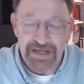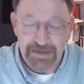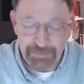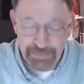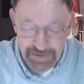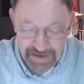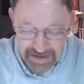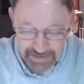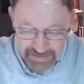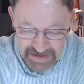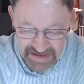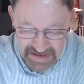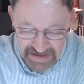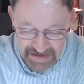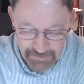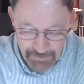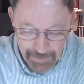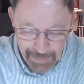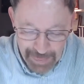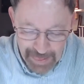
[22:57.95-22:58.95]
had
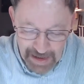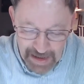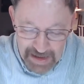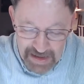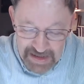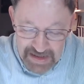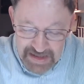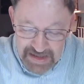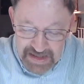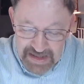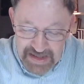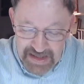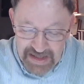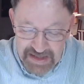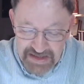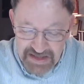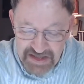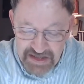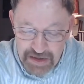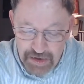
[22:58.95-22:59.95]
promised.
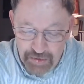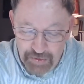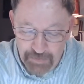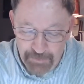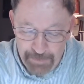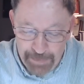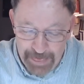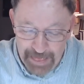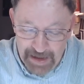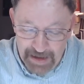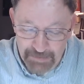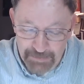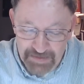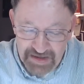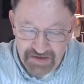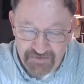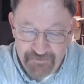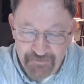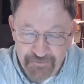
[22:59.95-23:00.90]
And so the